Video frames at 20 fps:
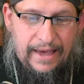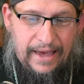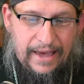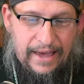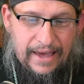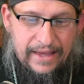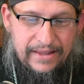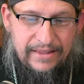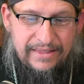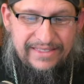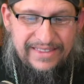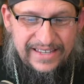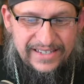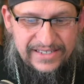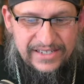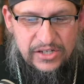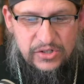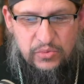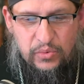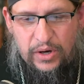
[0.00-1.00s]
And
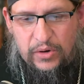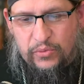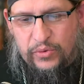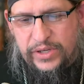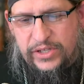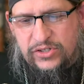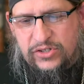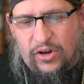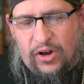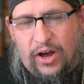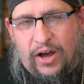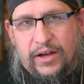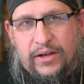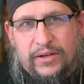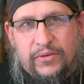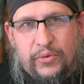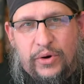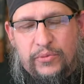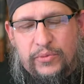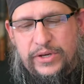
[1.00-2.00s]
this is what we saw.
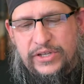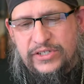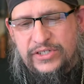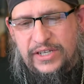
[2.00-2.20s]
What we